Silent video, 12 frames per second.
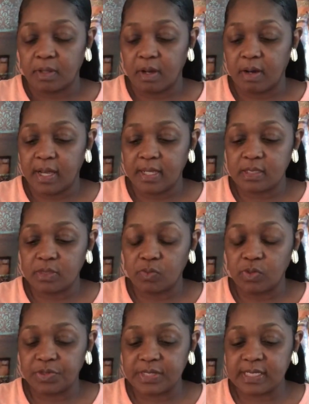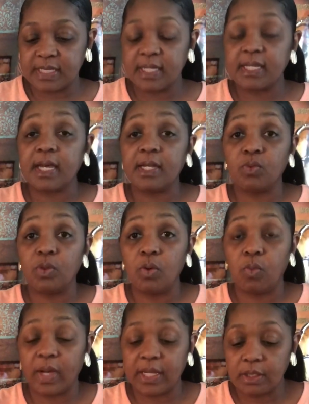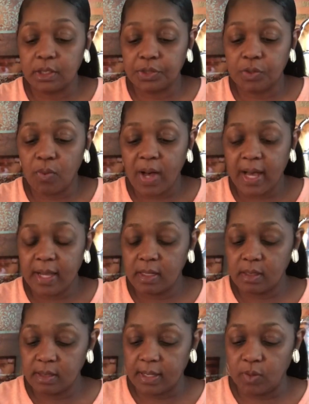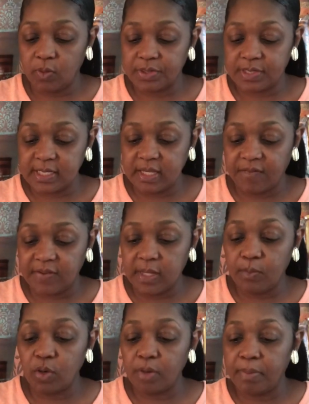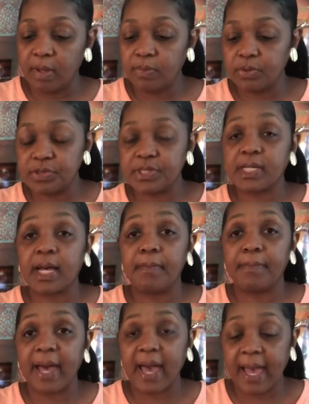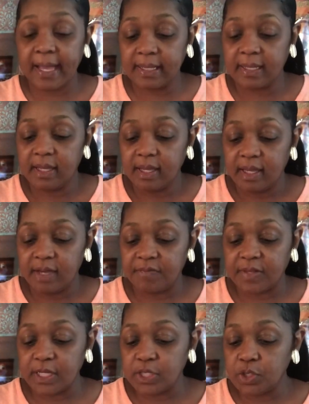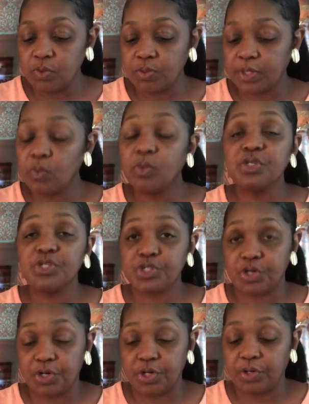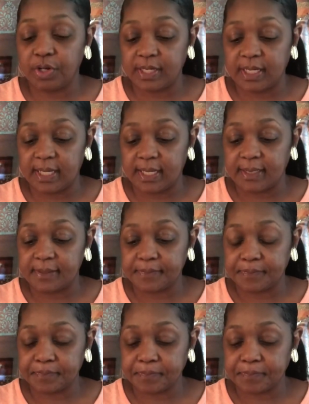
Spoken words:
All right, so we'll sit and we'll wait a little while, and we'll see if any more bubbles come back. If they do, then we'll just turn it on again.